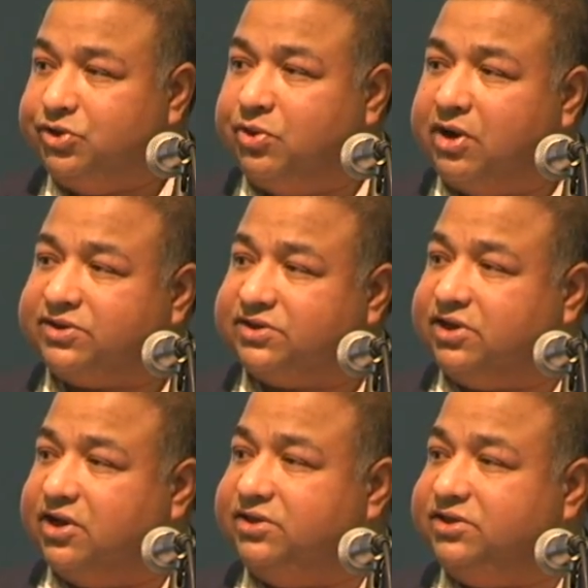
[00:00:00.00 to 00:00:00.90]
to our
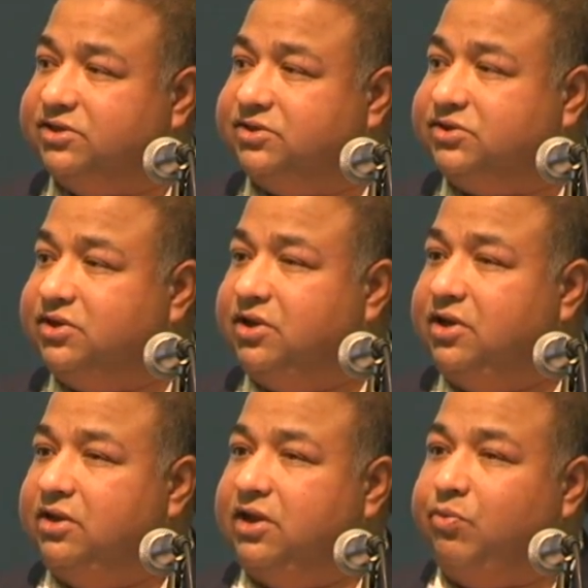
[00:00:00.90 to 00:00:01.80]
societies,
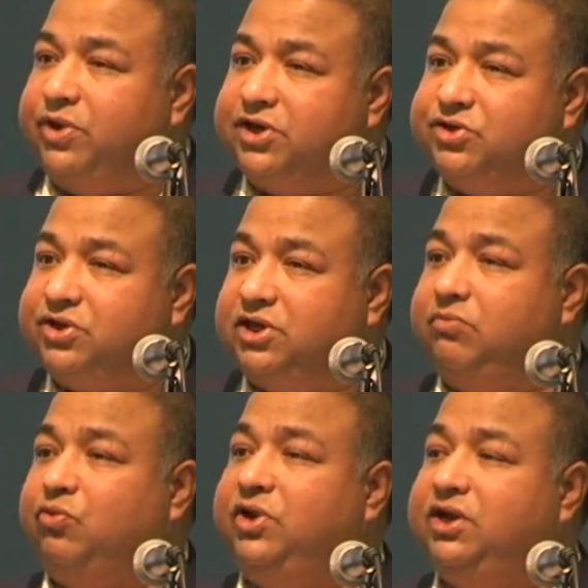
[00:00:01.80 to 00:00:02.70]
that we need to
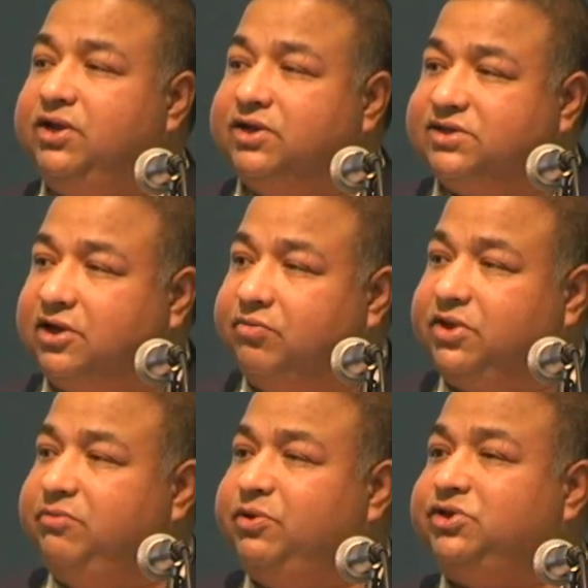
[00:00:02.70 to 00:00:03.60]
keep reading Islam,
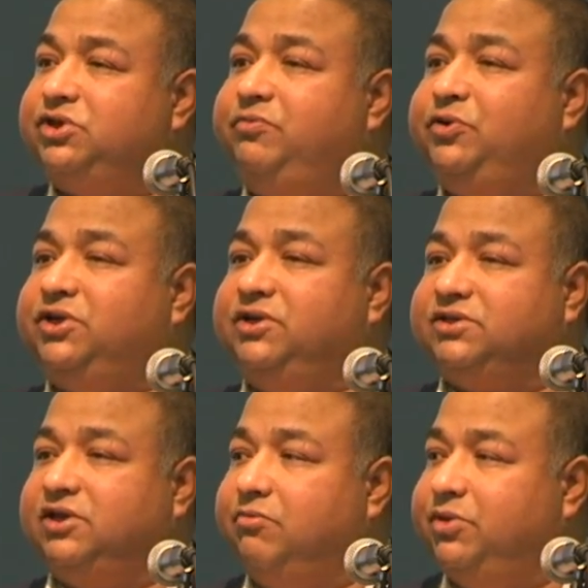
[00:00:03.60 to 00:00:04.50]
keep interpreting
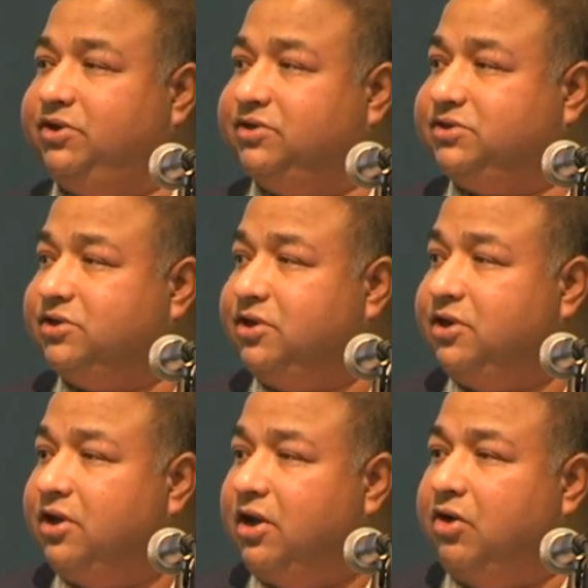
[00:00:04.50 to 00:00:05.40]
Islam, because
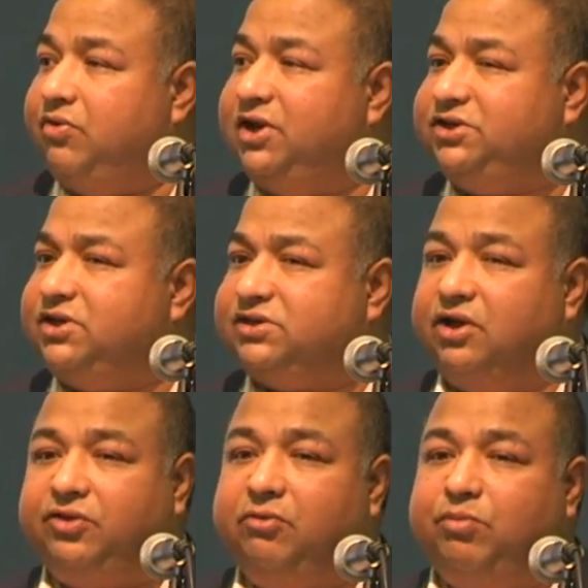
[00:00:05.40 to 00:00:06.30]
a religion is
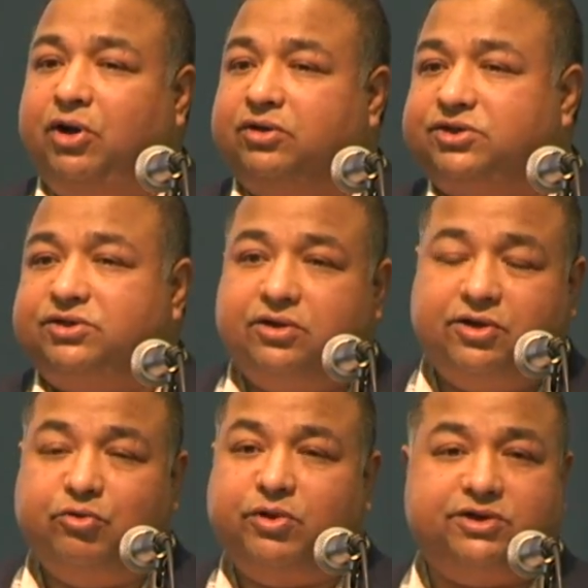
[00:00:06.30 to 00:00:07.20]
nothing but
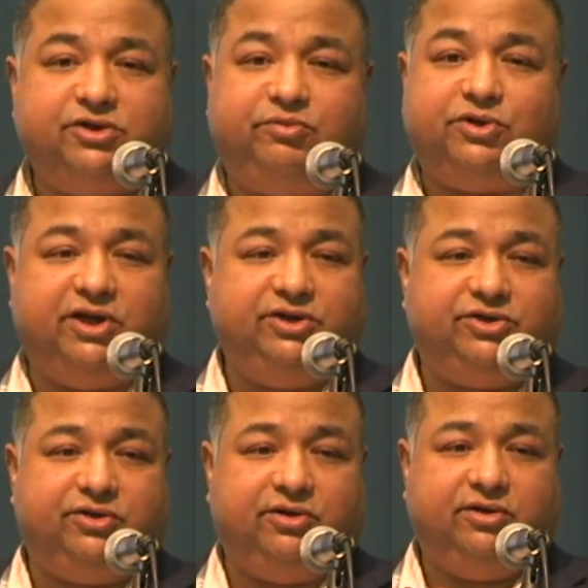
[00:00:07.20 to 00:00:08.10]
human
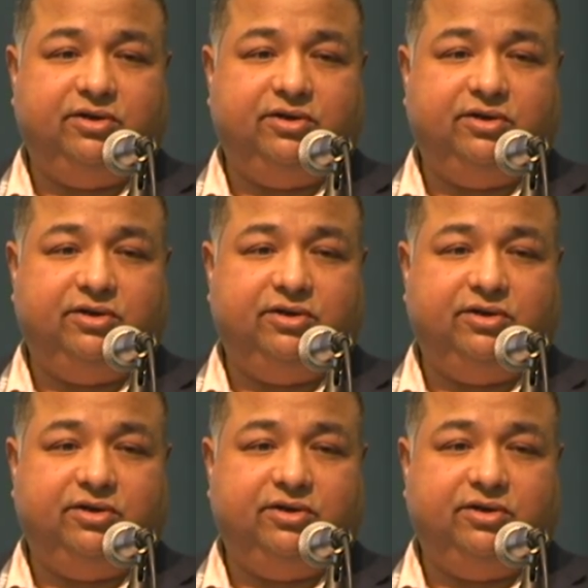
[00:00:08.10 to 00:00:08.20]
interpretation.